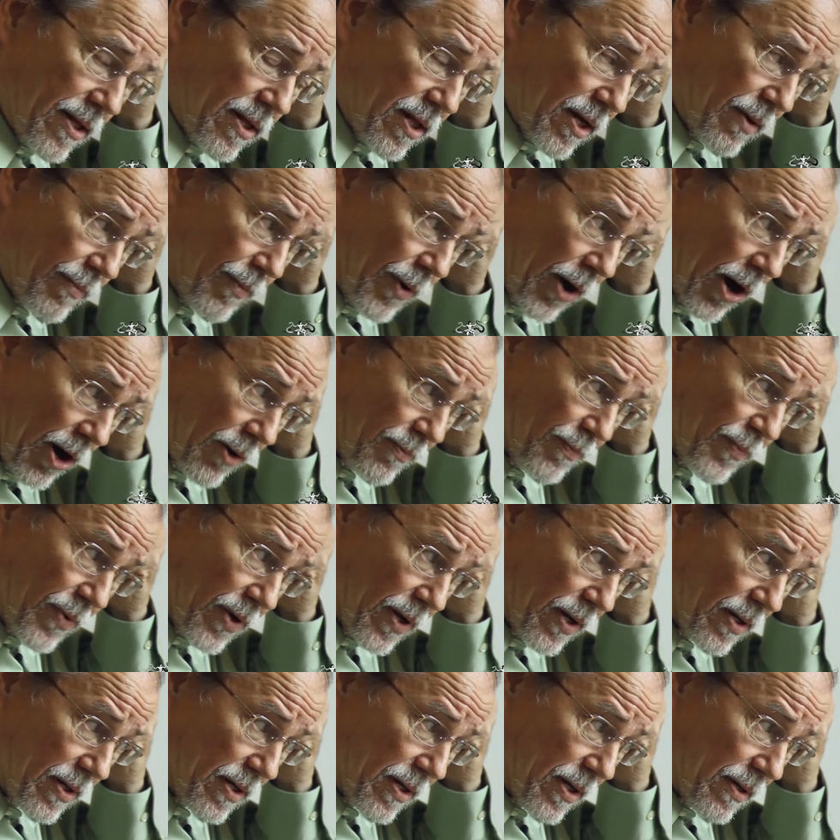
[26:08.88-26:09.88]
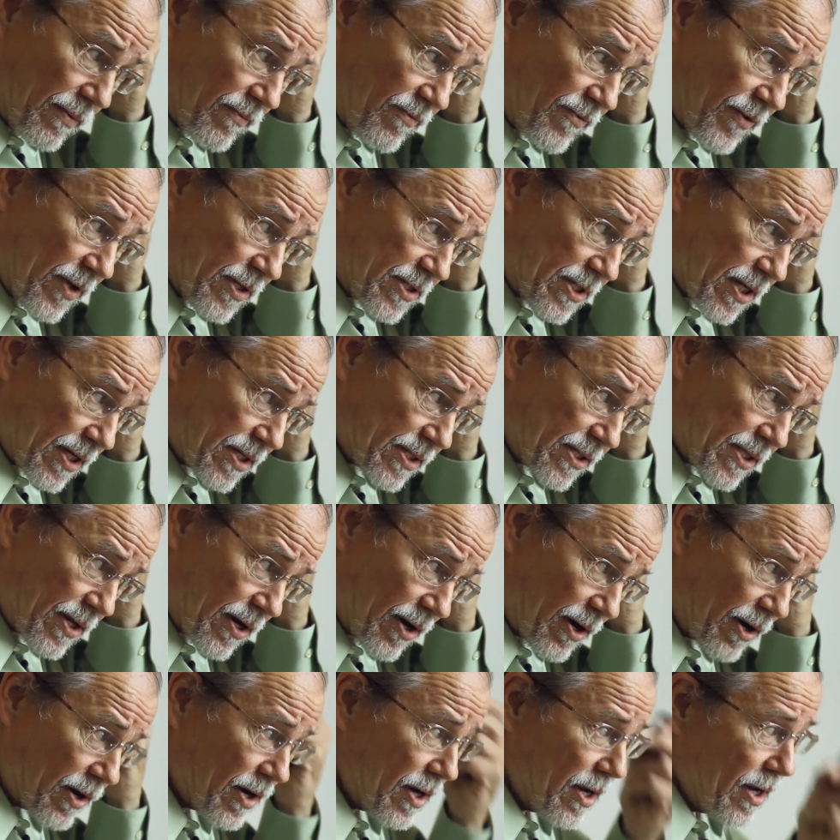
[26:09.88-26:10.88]
of the department in physics
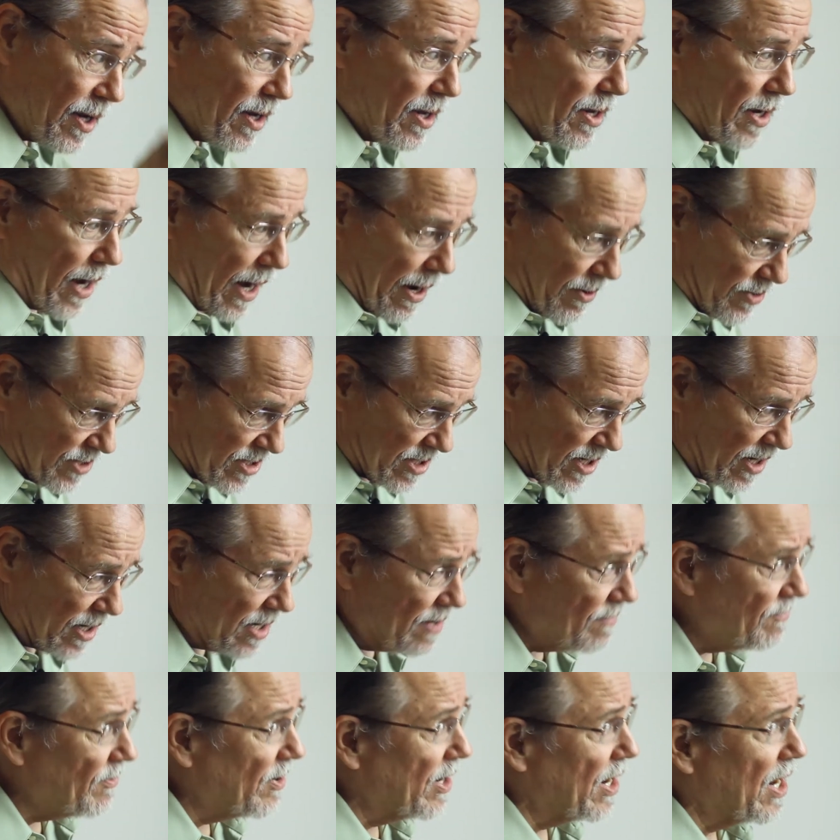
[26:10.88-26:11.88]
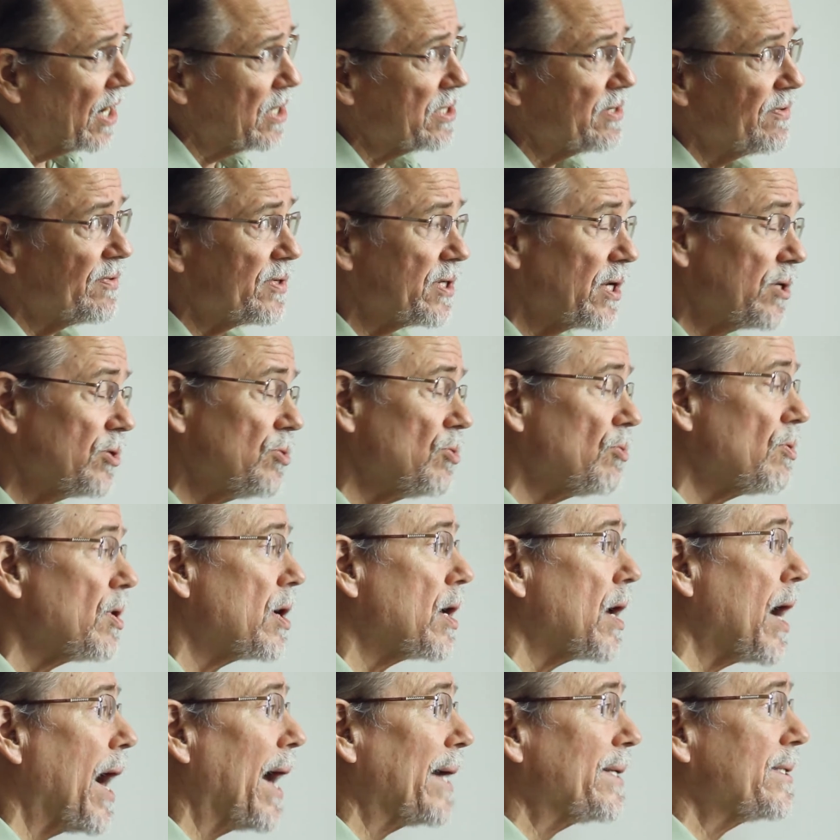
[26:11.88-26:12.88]
there, I was studying philosophy, said, "You've
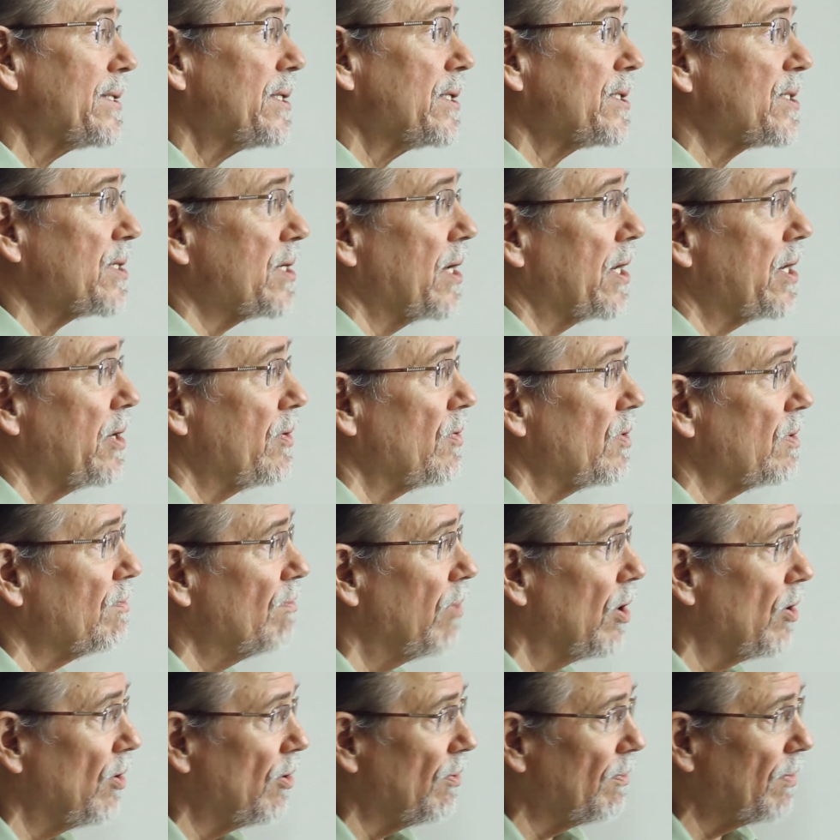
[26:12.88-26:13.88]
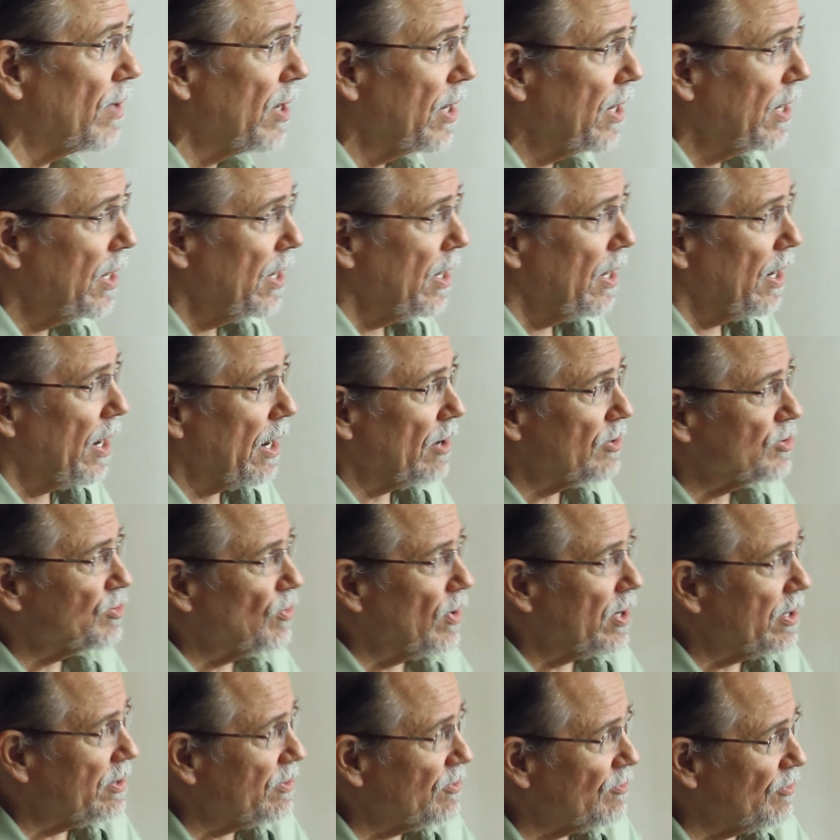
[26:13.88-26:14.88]
got to study with Bohm." I was
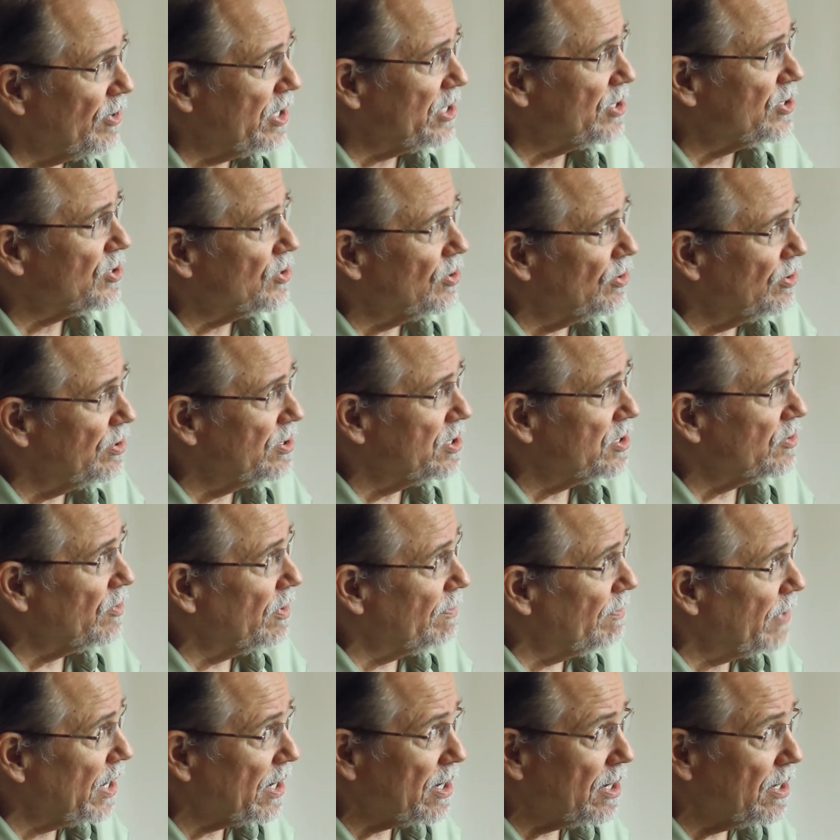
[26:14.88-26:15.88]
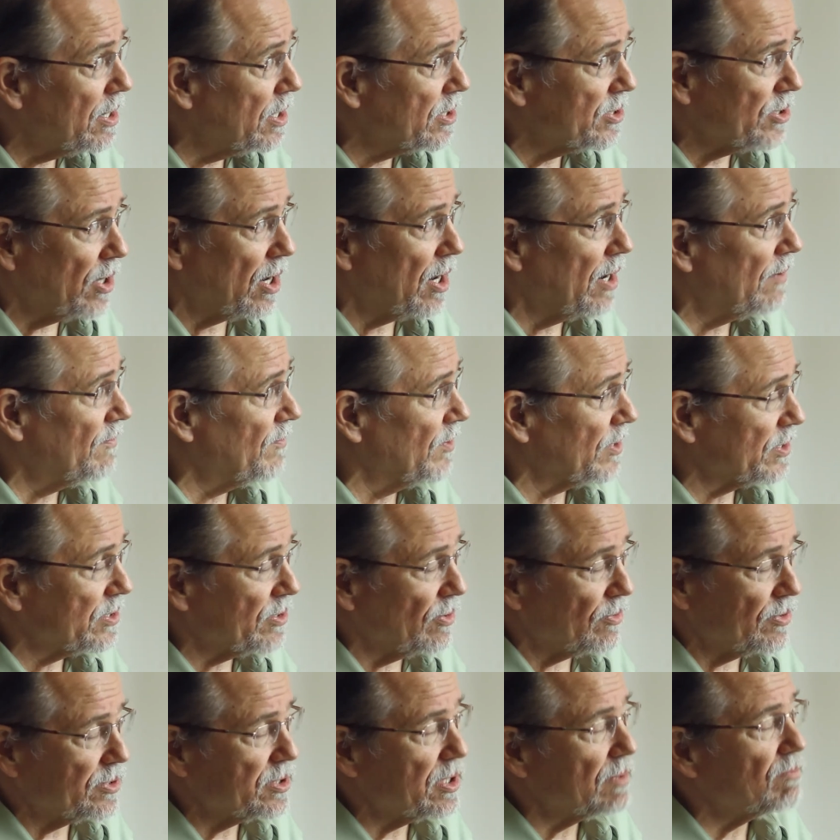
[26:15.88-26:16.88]
one of 3 students. We met in his office, so
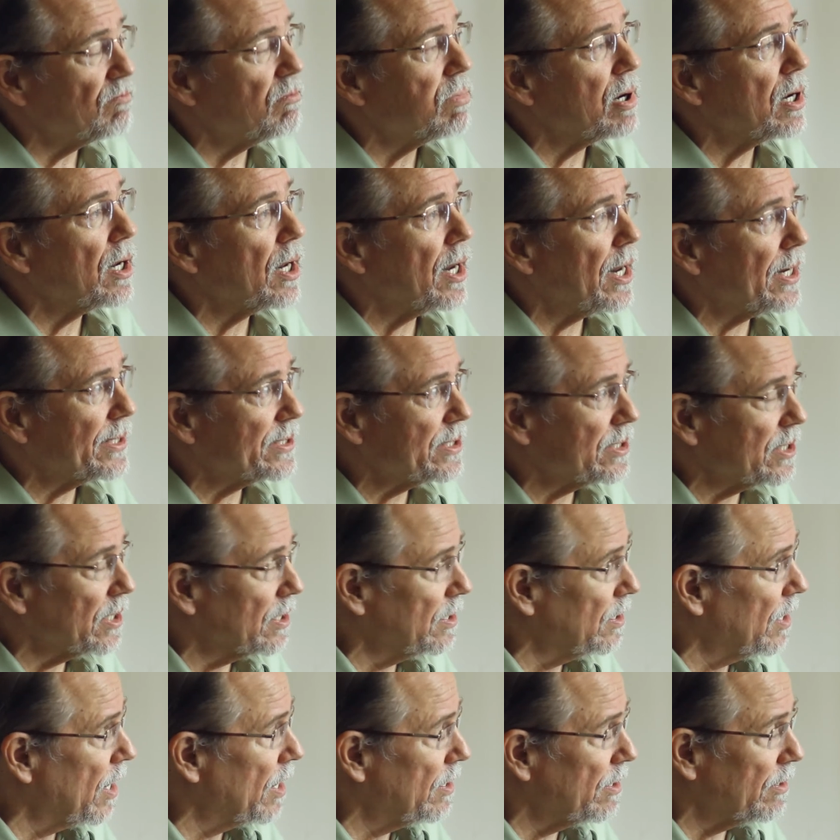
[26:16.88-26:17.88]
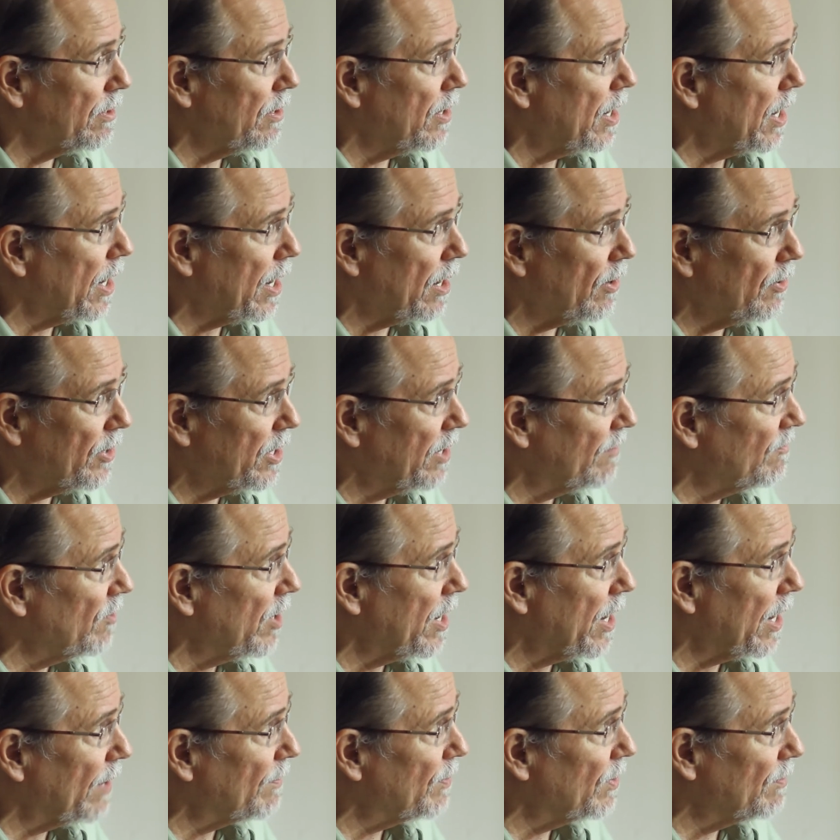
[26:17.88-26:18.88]
it was a blessing. I don't know how it ever
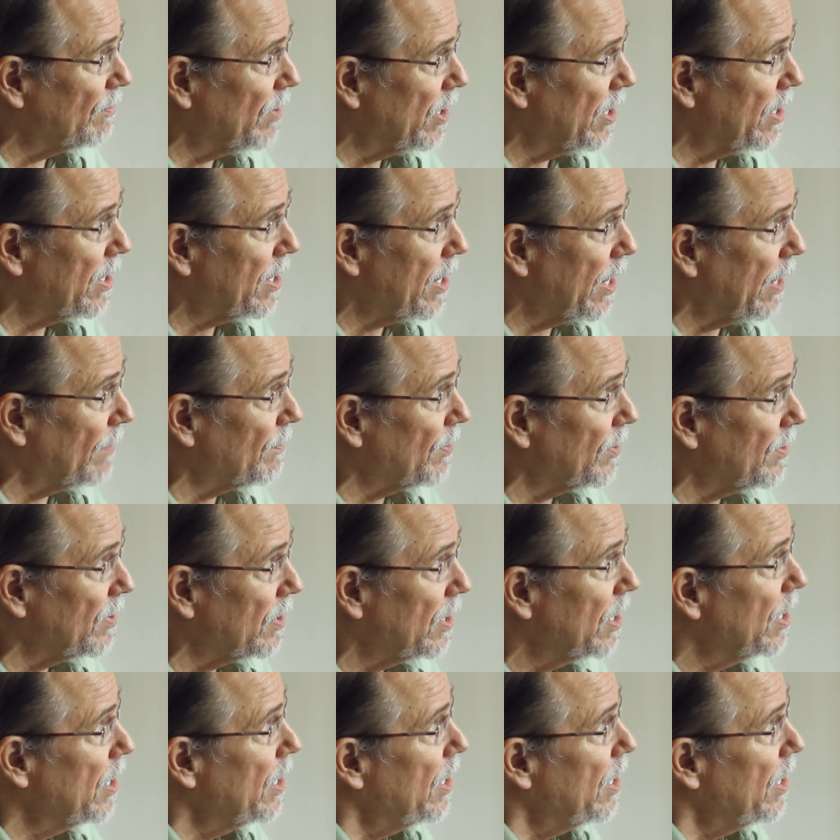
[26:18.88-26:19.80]
happened, but it happened.